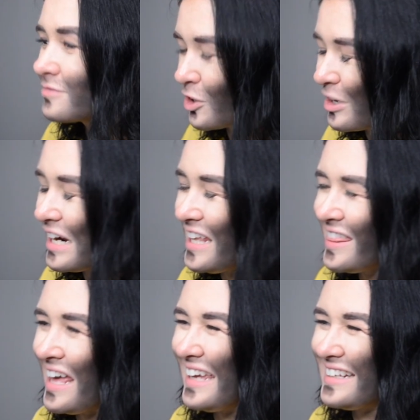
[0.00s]
Great,
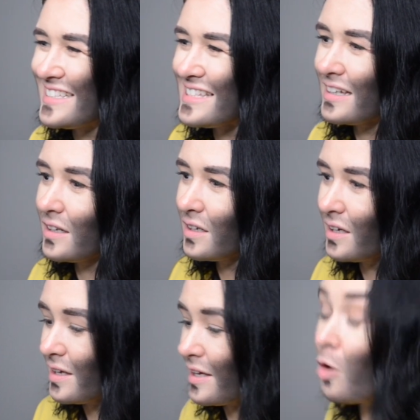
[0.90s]
thanks.
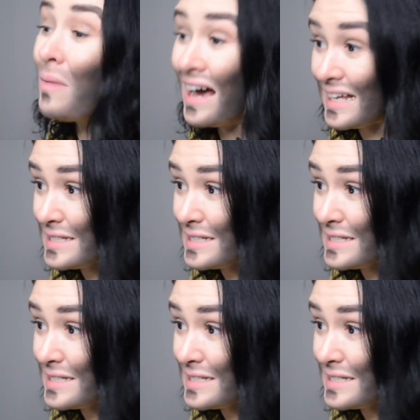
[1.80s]
On my